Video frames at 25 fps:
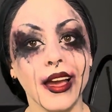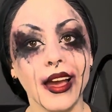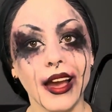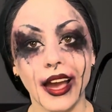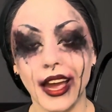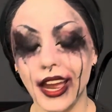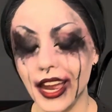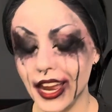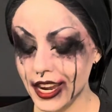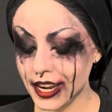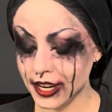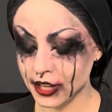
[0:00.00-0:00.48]
I
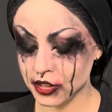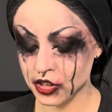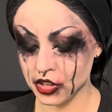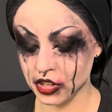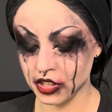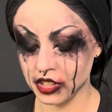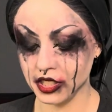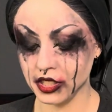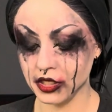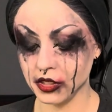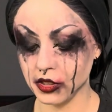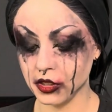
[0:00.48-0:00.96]

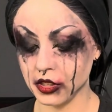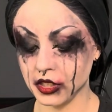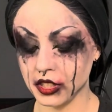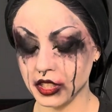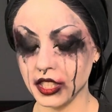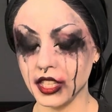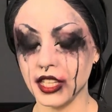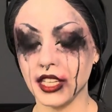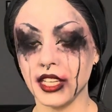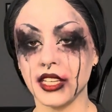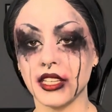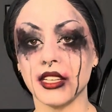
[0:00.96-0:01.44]
actually look
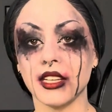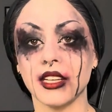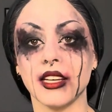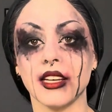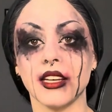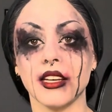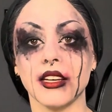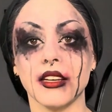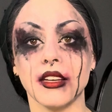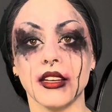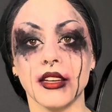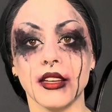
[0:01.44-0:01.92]
like,
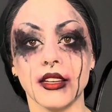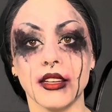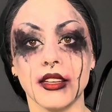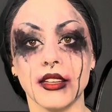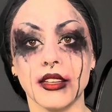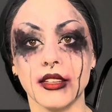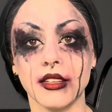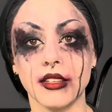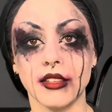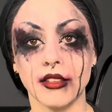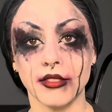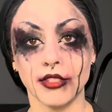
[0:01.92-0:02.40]

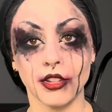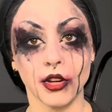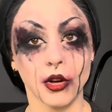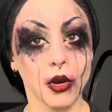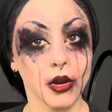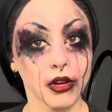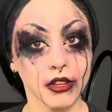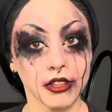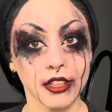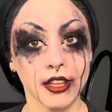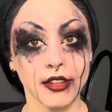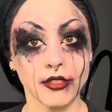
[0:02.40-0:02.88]
if you're
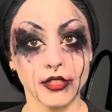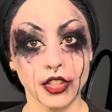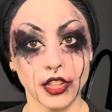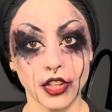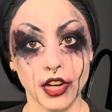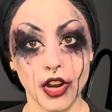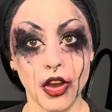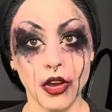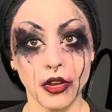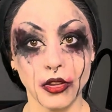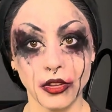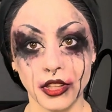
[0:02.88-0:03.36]
old enough to
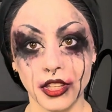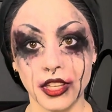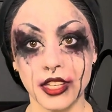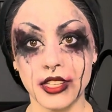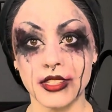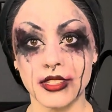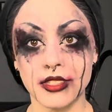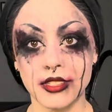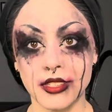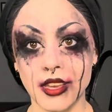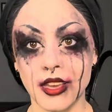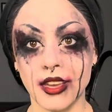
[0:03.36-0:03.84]
know
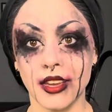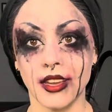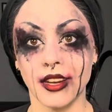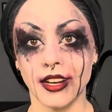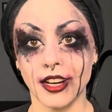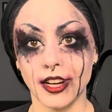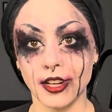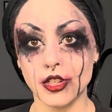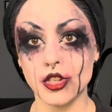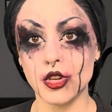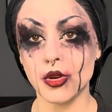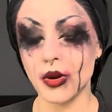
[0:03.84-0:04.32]
this, an
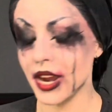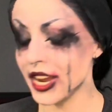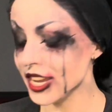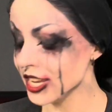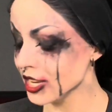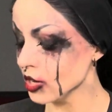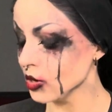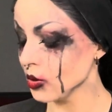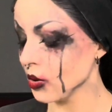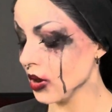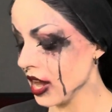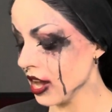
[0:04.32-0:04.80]

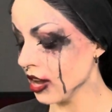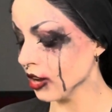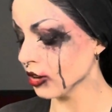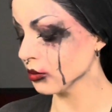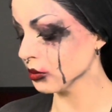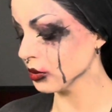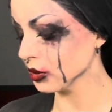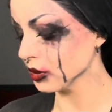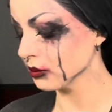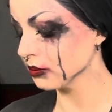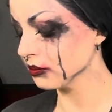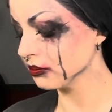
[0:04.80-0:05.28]
Atreyu
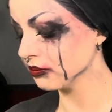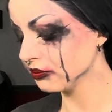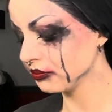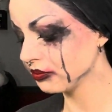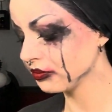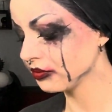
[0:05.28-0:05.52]
album.